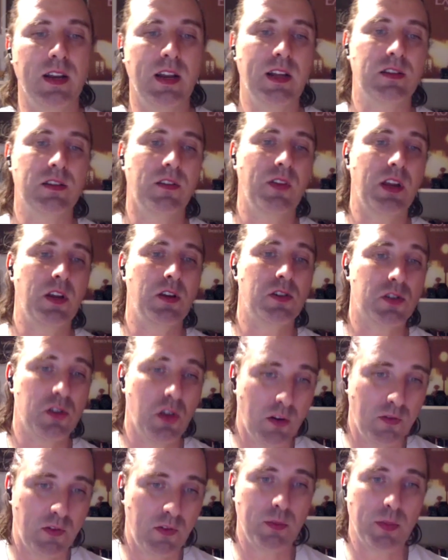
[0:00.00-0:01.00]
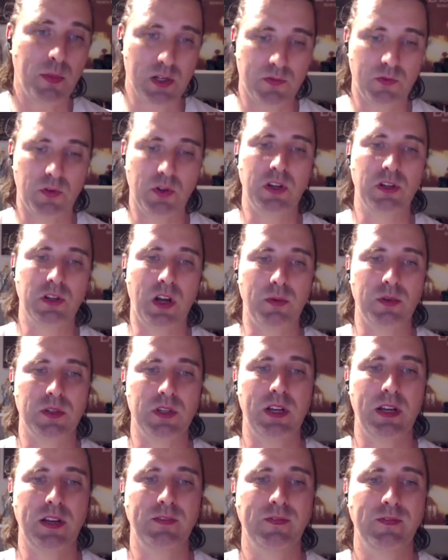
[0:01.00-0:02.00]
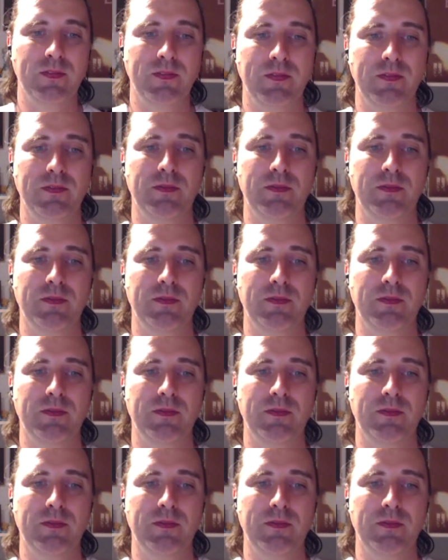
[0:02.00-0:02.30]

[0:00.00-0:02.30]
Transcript: Anat, thank you so very much for your time today.